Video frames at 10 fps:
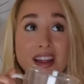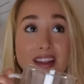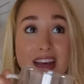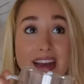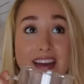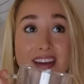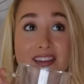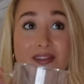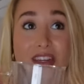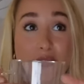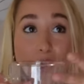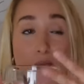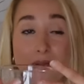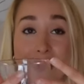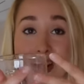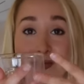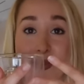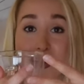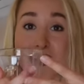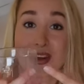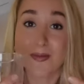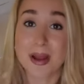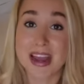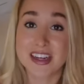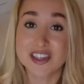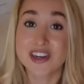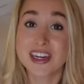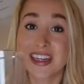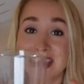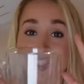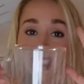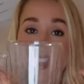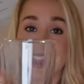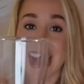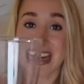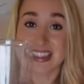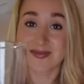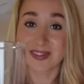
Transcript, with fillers: Like when you open up your pantry and it's these glass